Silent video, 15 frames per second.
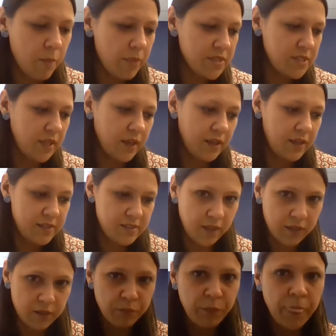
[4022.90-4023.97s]
And because
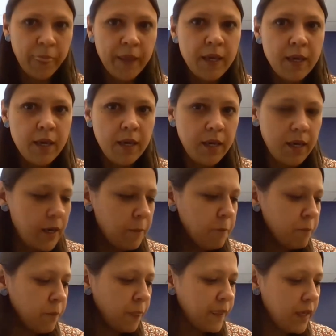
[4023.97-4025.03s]
pregnancy only
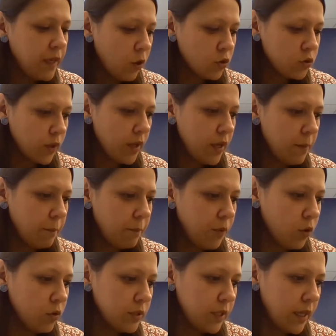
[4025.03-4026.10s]
occurs on women
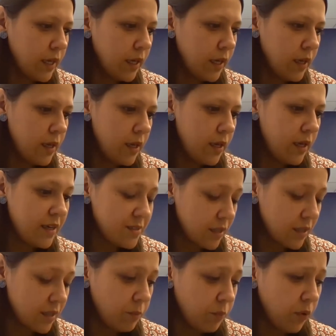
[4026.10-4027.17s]
or people who are
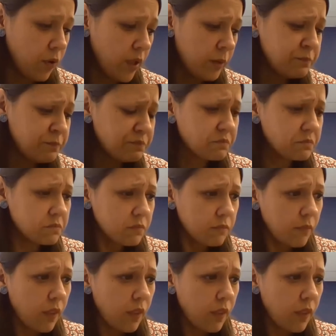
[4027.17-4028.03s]
able to